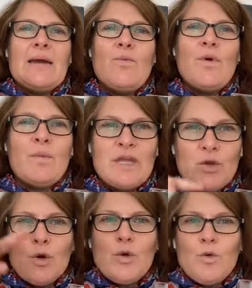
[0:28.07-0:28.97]
when we
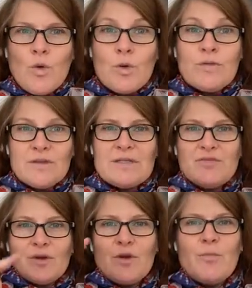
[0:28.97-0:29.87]
know all of the
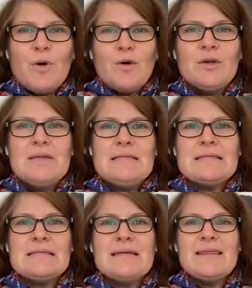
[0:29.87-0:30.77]
different
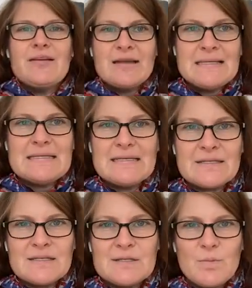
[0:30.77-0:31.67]
components, they're easier
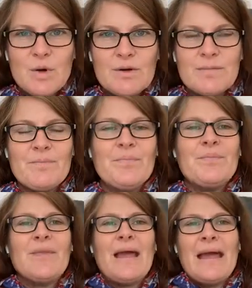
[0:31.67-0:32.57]
to spot.
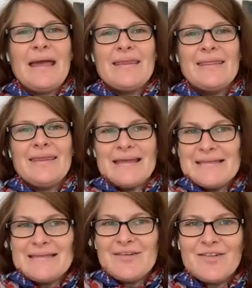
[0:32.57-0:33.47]
And the
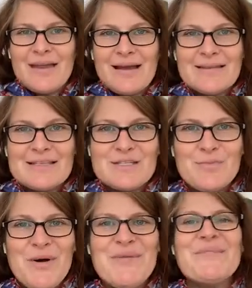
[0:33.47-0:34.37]
easier they are to
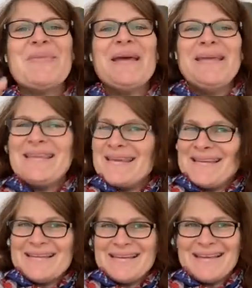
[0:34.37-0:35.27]
spot, the
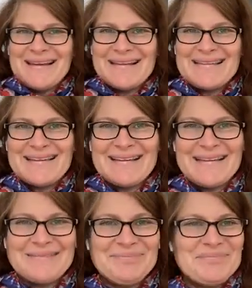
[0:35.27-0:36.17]
easier they are to
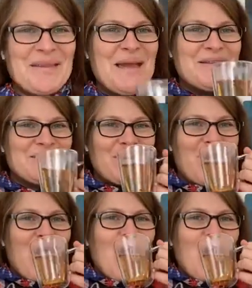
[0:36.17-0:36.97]
clear. So